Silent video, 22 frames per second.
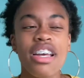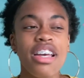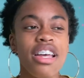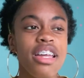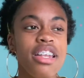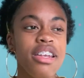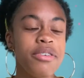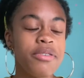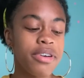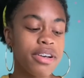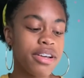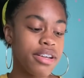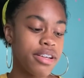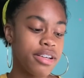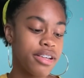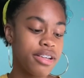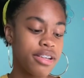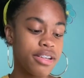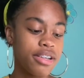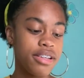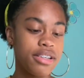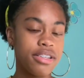Anyway,
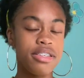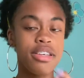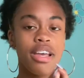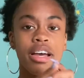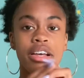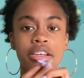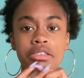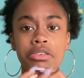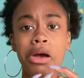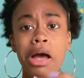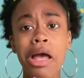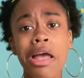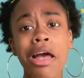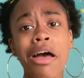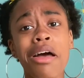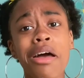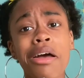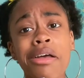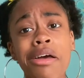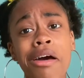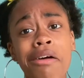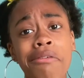yeah, so I
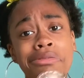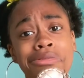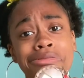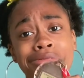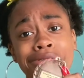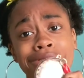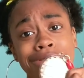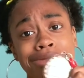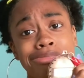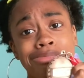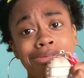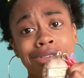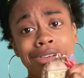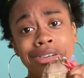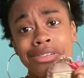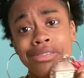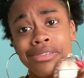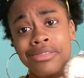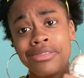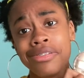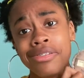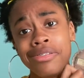got fourth
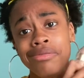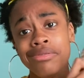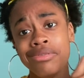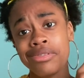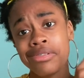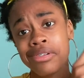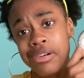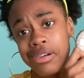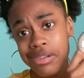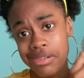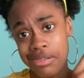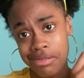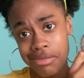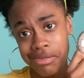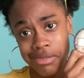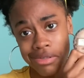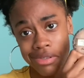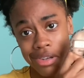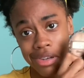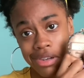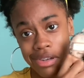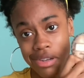place. It was kind of
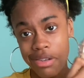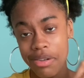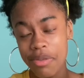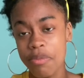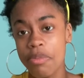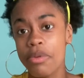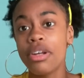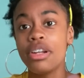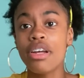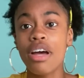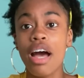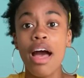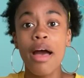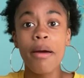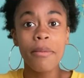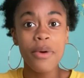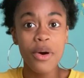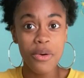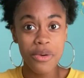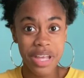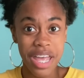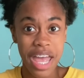sad, but
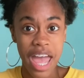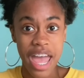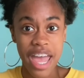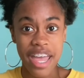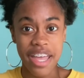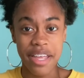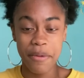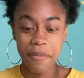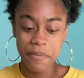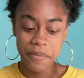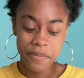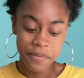I'm okay.